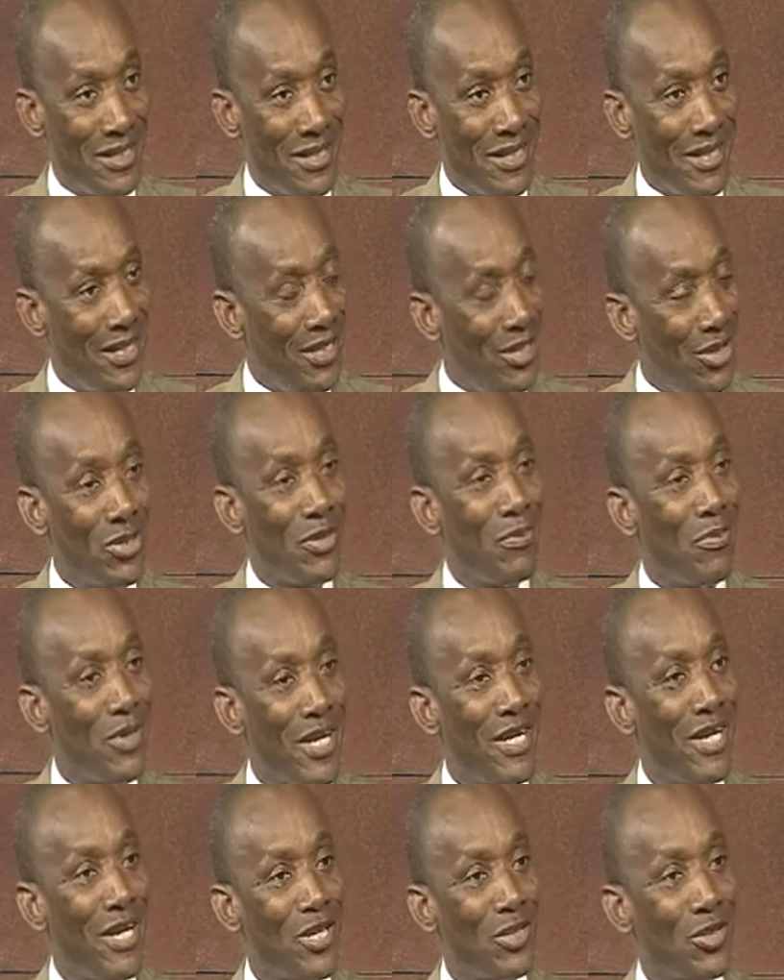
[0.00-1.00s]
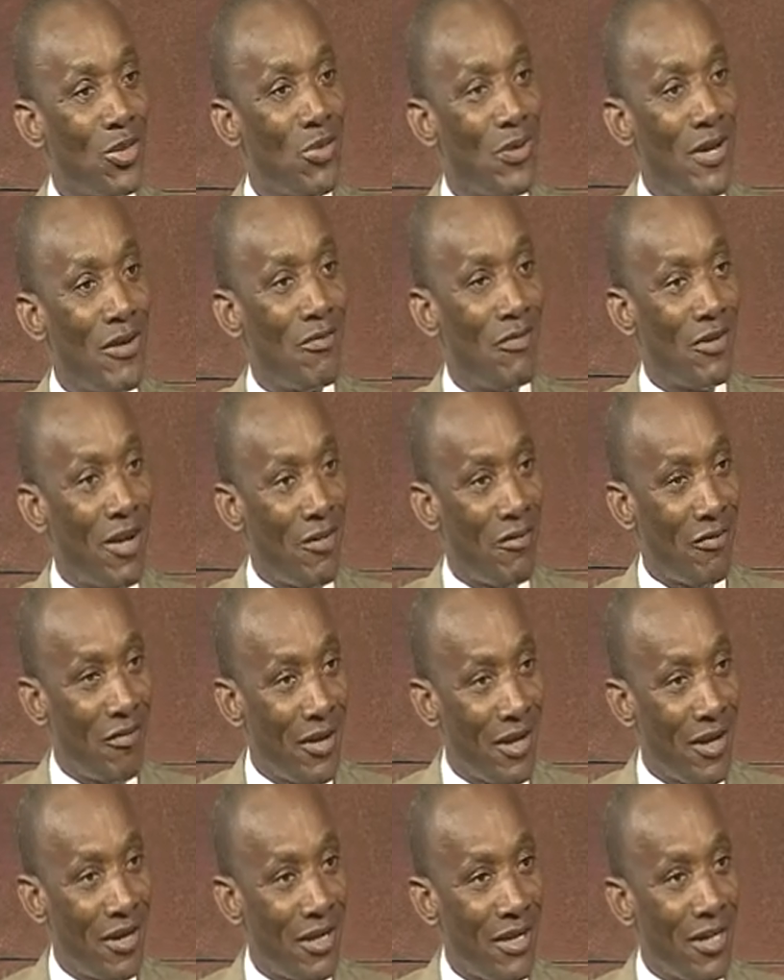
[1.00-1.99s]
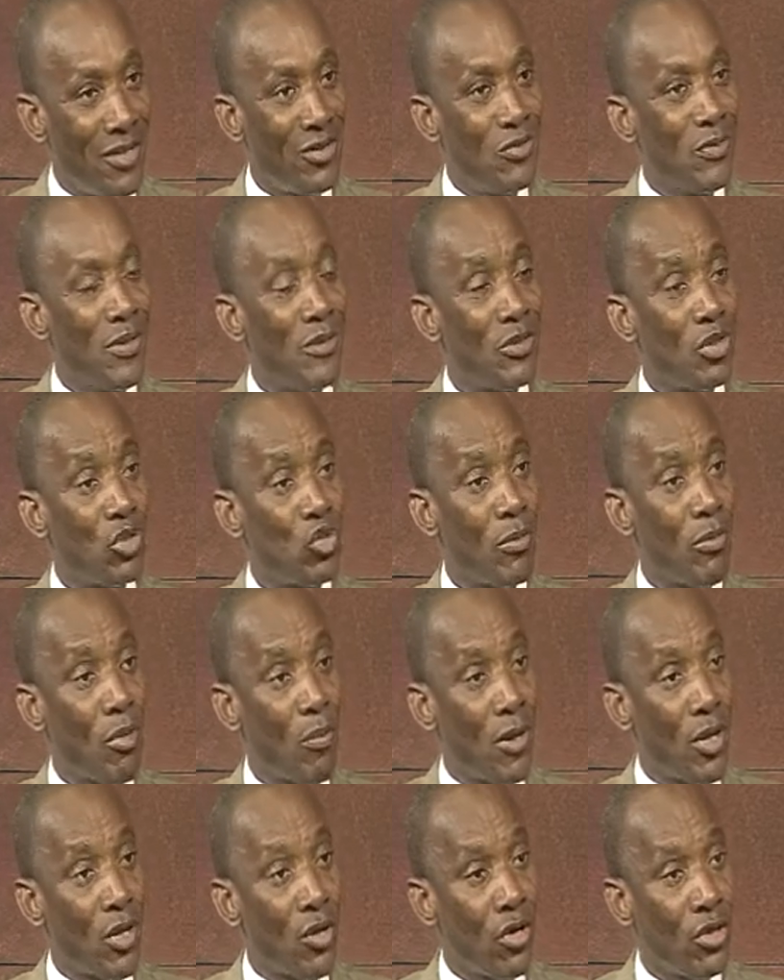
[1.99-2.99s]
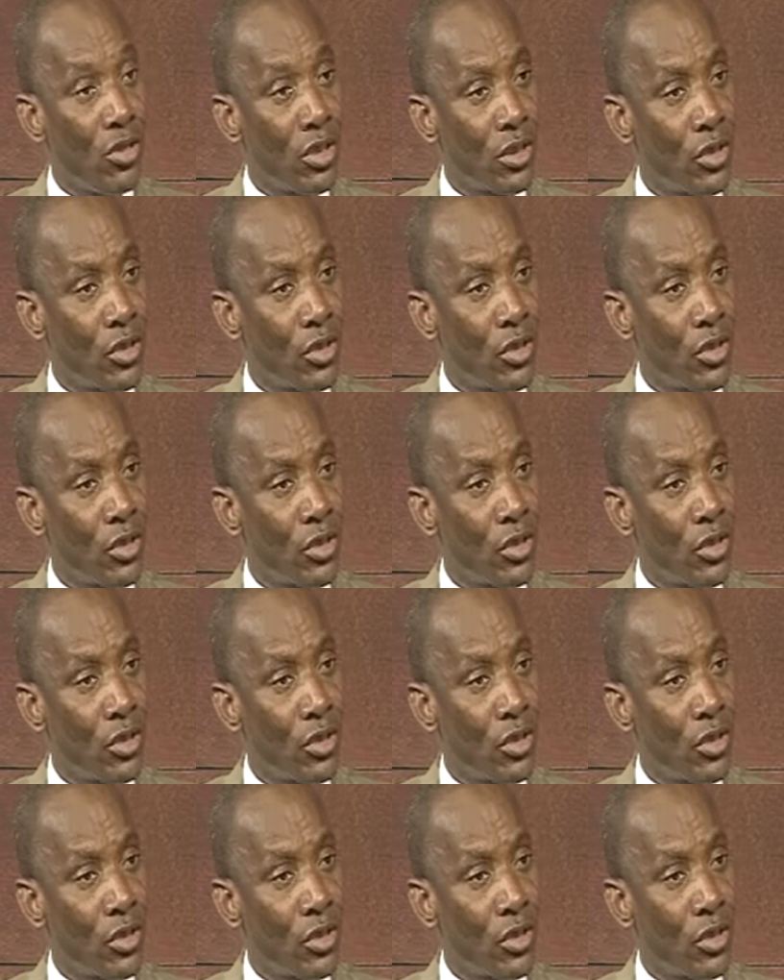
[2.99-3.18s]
It doesn't mean that the elections were free and fair, it doesn't mean the elections are properly conducted.